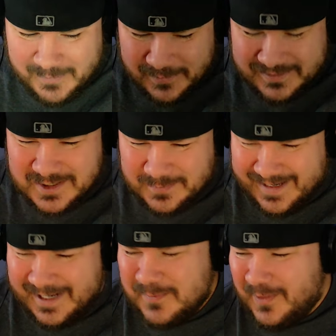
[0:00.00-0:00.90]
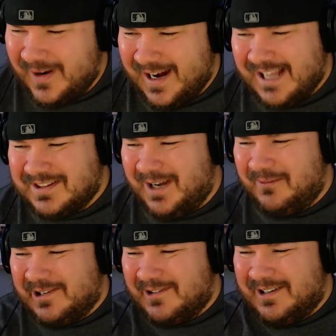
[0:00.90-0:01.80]
me with this beginning part. I thought
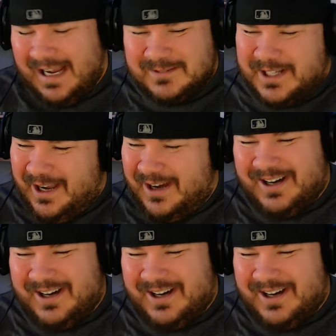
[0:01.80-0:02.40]
we were. Yeah.